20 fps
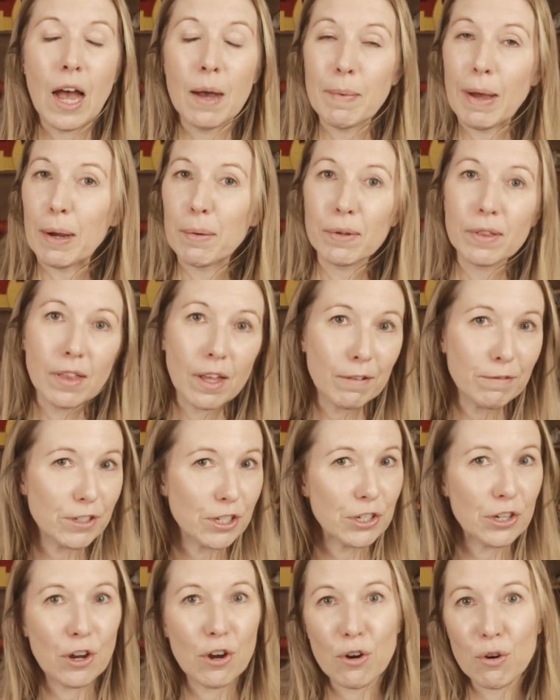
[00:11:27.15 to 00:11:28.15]
Um, I would love
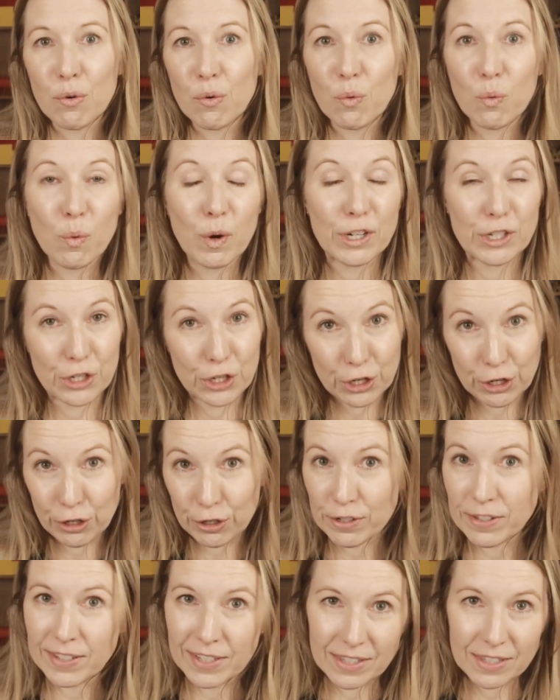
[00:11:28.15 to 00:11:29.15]
to know what
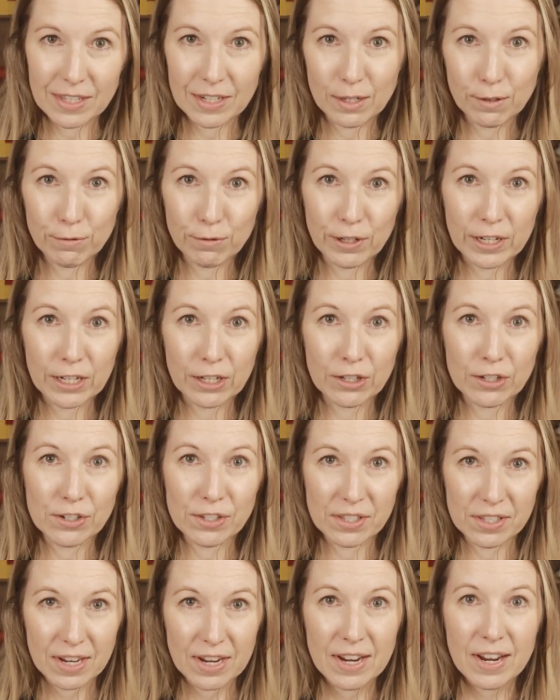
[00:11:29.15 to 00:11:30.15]
your sensitive
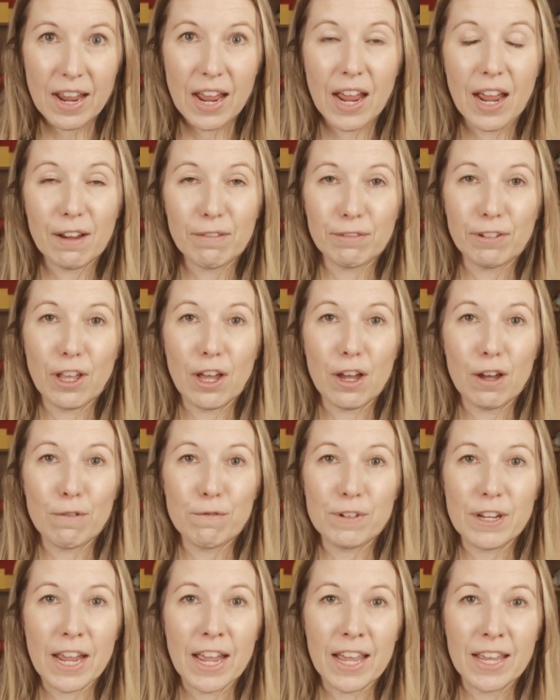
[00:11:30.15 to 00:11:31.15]
readers have
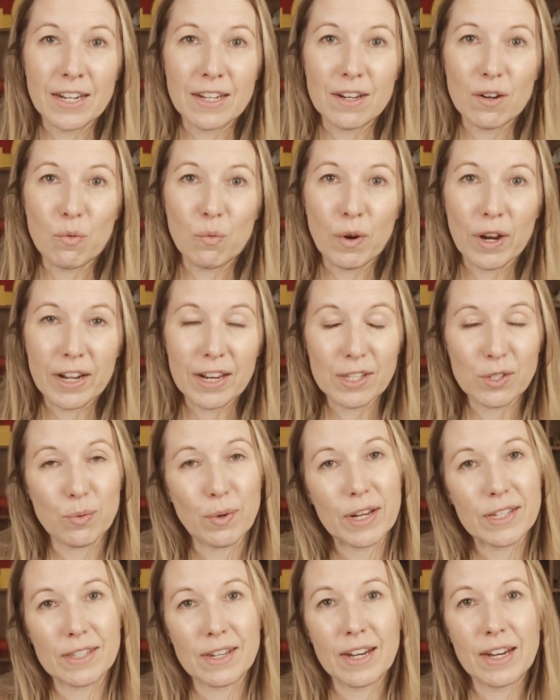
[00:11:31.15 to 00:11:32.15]
loved and what has
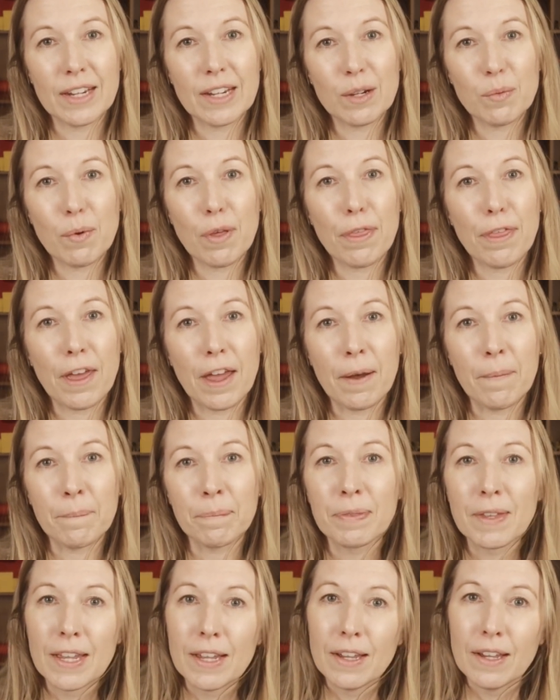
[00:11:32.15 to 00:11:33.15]
resonated with
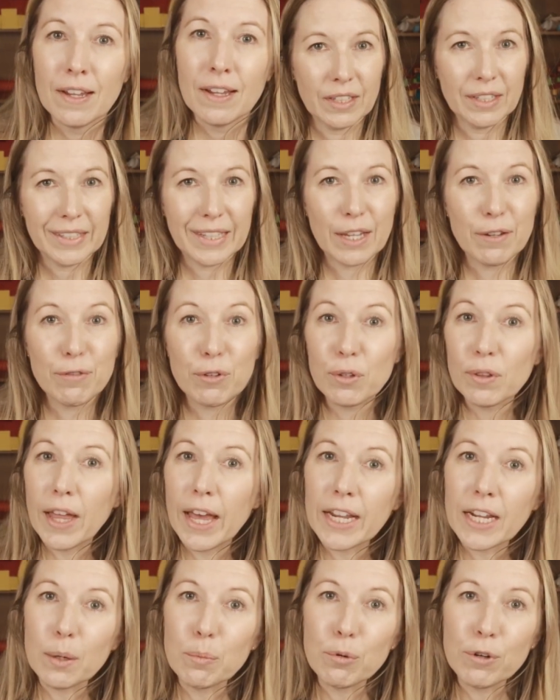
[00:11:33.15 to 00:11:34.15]
them. If you'd
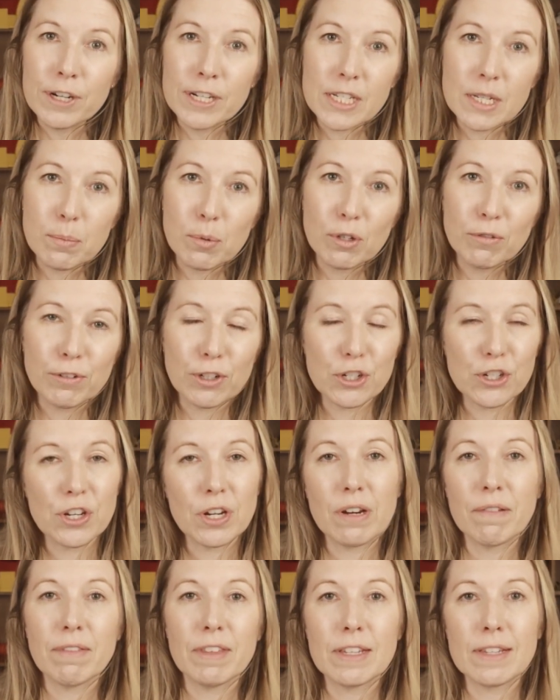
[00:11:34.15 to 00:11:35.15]
like a printable
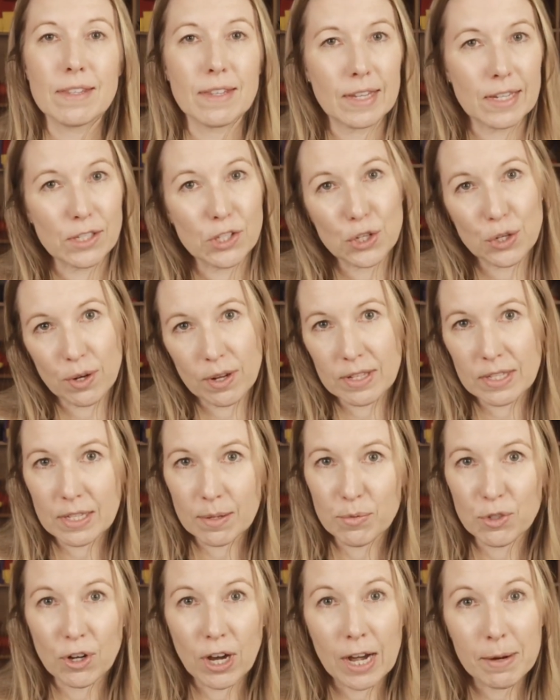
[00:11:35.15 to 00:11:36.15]
version of this list, you can
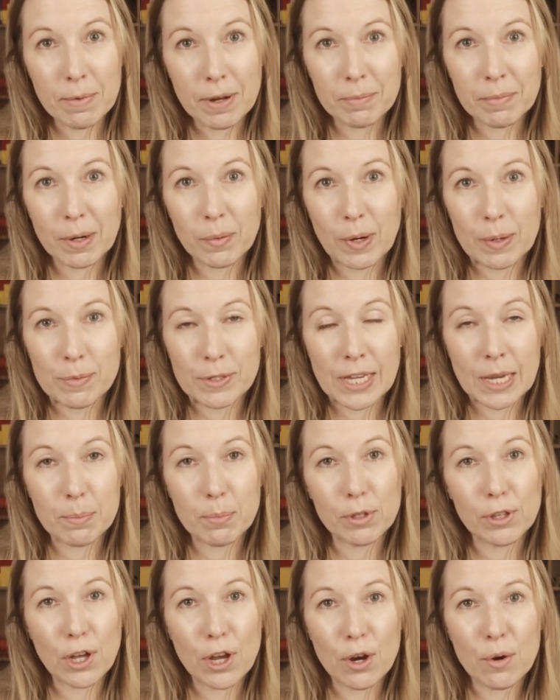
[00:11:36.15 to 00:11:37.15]
subscribe on my
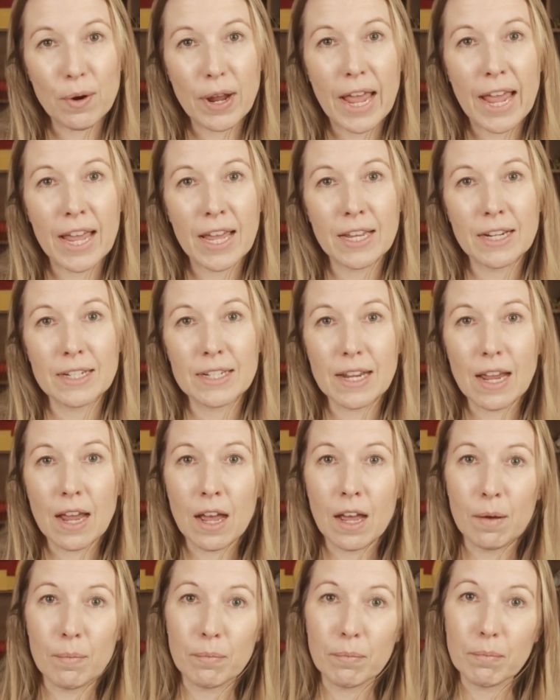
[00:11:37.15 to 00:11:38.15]
website below and
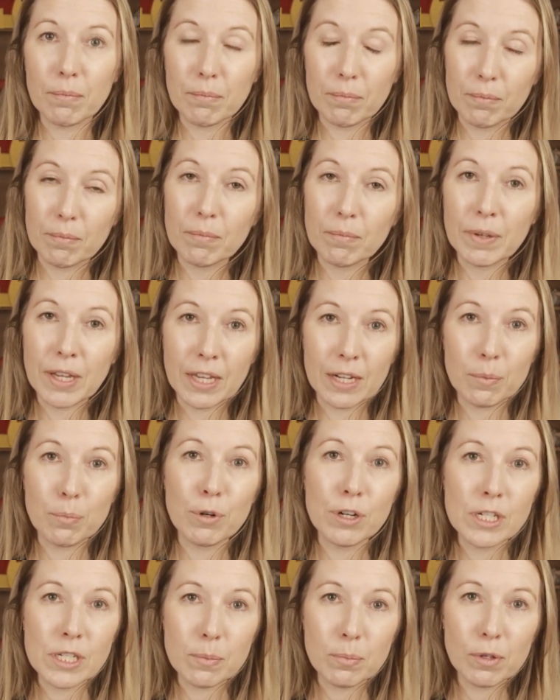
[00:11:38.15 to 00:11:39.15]
um, get a
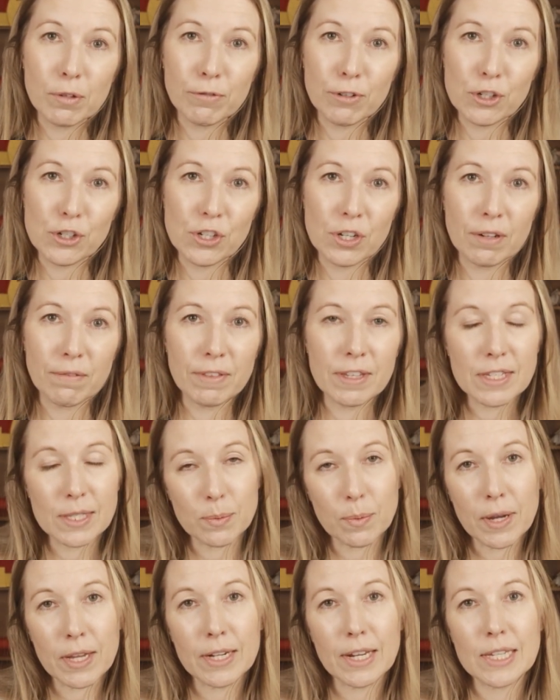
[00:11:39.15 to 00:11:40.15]
printable version of
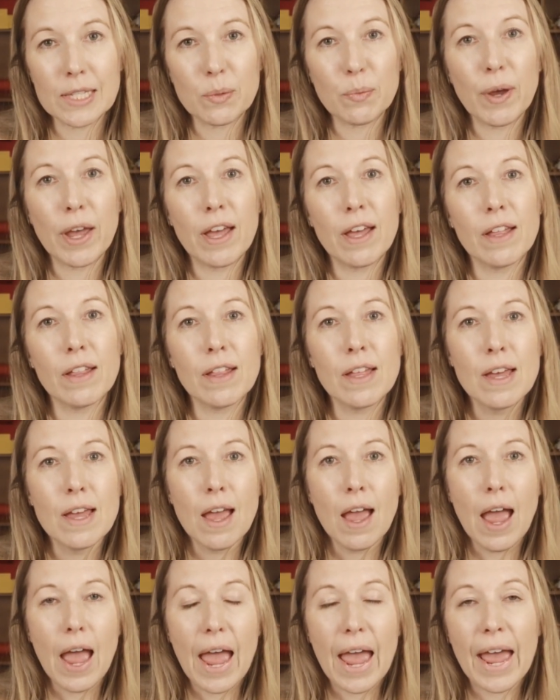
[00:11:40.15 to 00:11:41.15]
this one as well
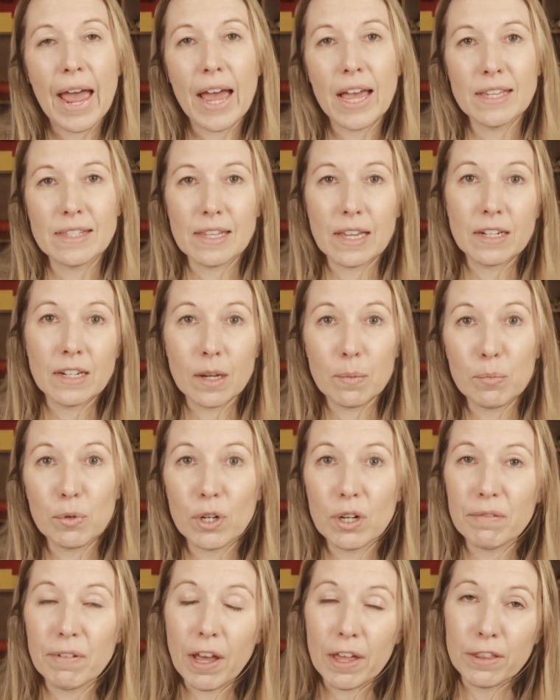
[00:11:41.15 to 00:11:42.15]
as a
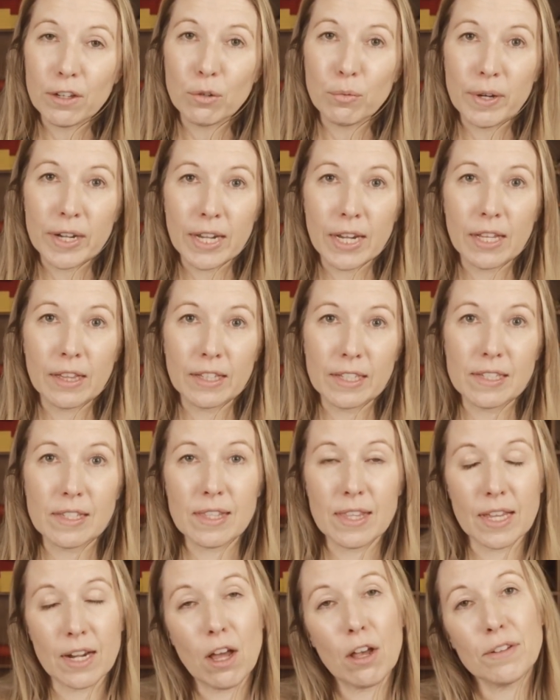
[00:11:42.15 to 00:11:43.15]
number of other reading
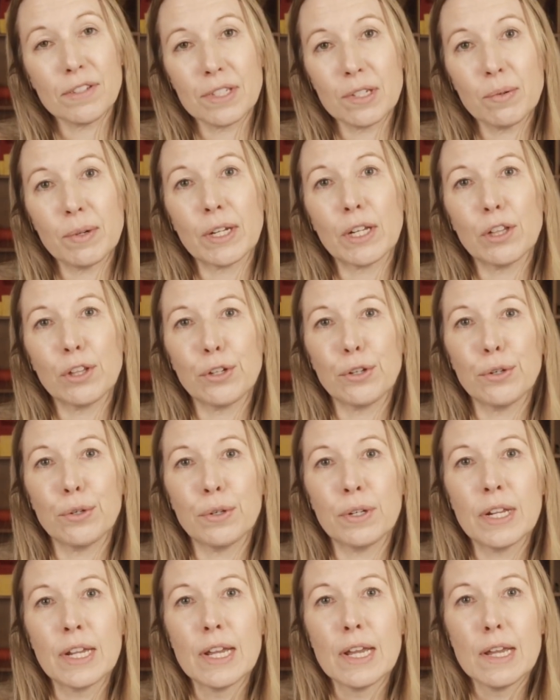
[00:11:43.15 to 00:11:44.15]
lists that also
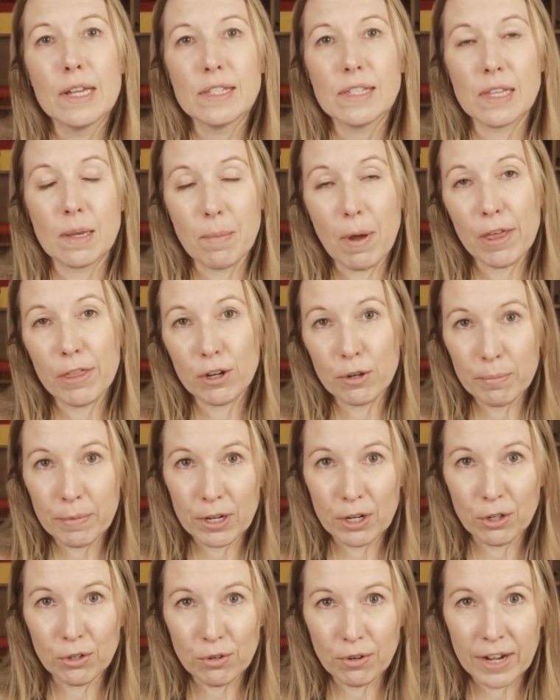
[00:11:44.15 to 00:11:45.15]
include some other
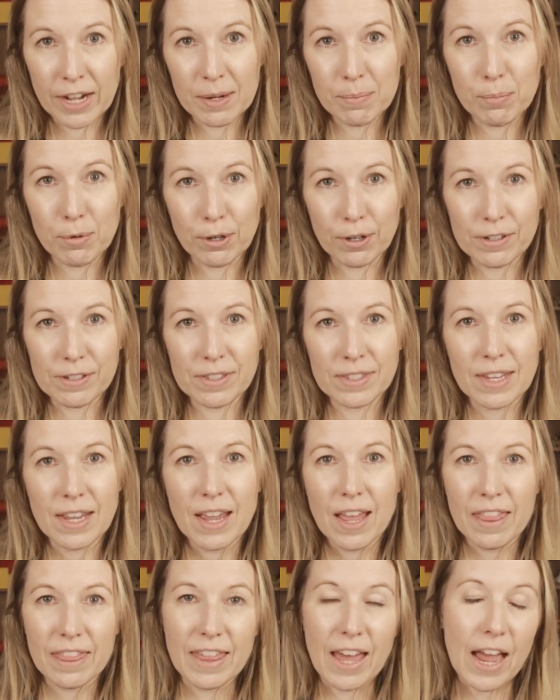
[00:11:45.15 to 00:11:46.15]
middle grade books
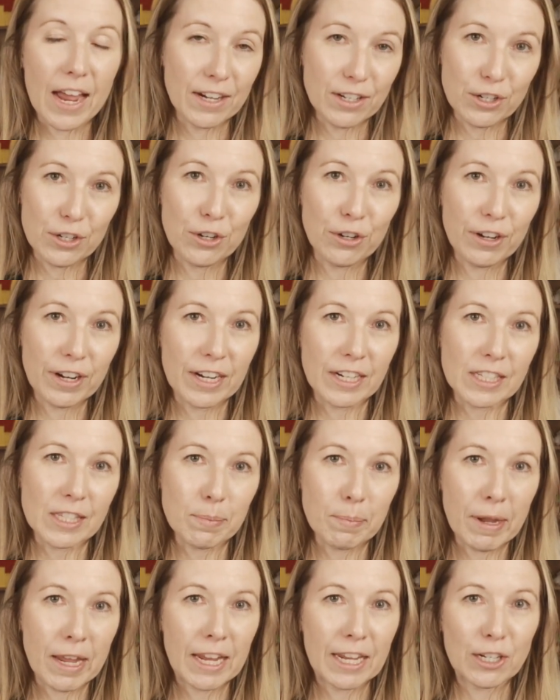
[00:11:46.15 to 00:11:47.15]
that your
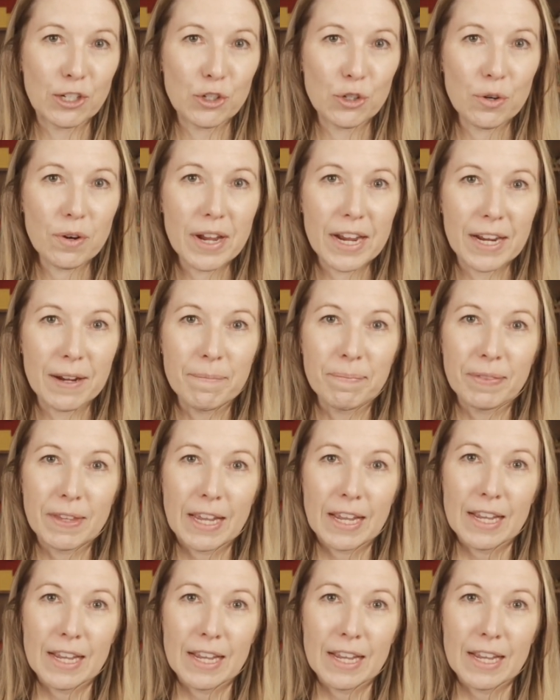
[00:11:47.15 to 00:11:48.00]
kids may enjoy.